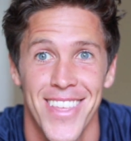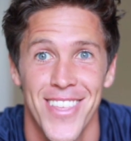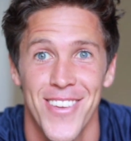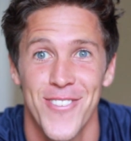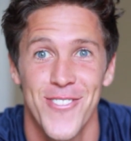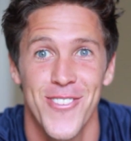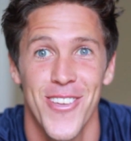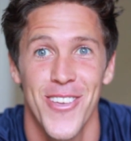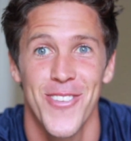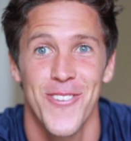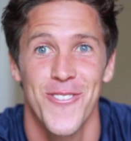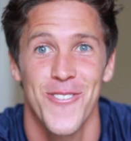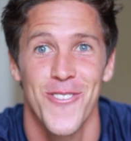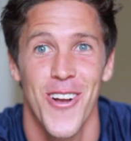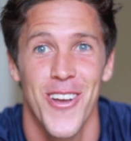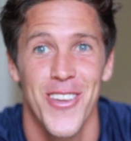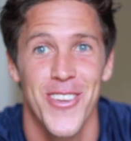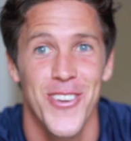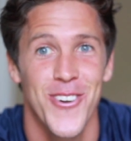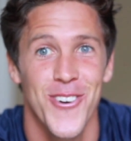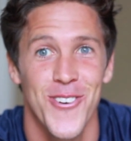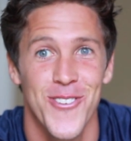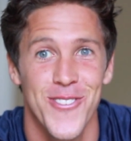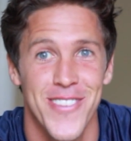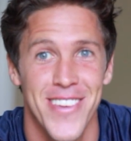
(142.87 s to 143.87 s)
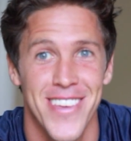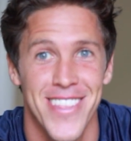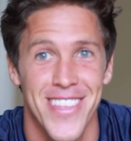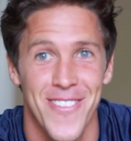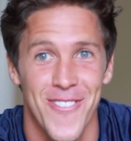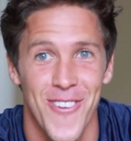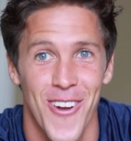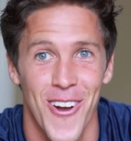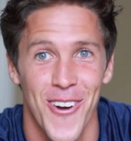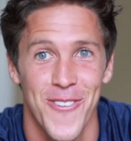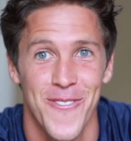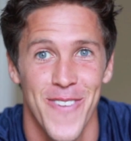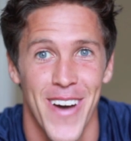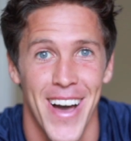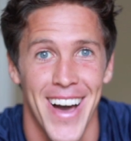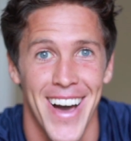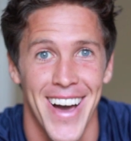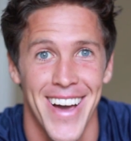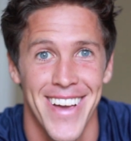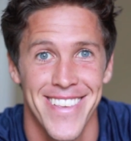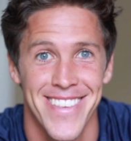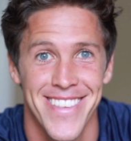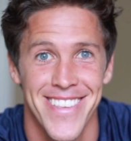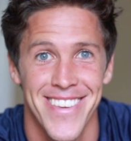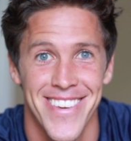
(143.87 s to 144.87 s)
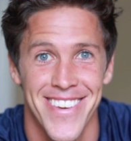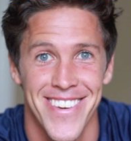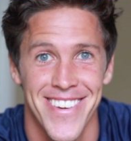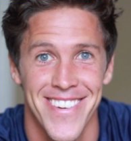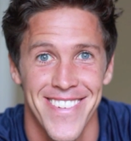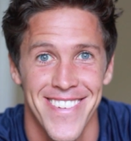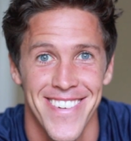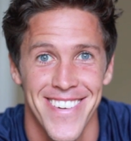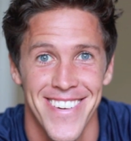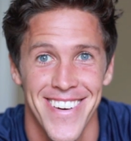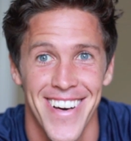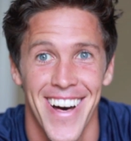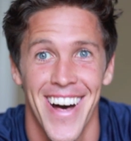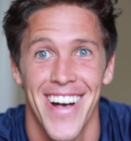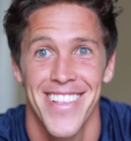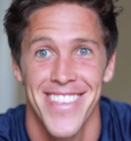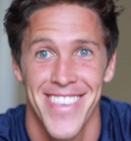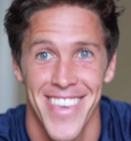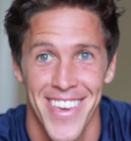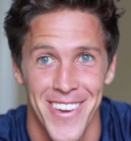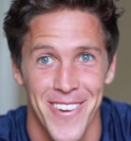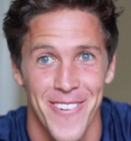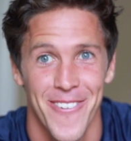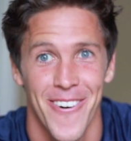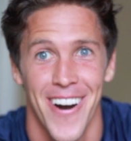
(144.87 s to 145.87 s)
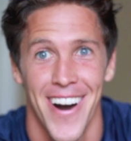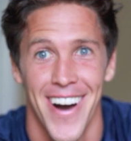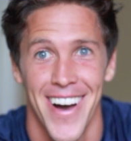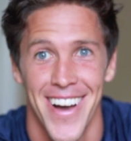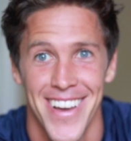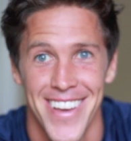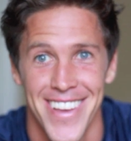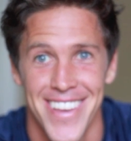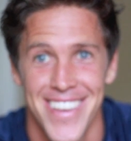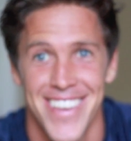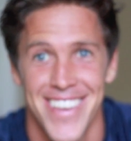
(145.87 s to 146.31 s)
There's nothing wrong. You don't see anything wrong with my eyes, do you? I'll tell you why.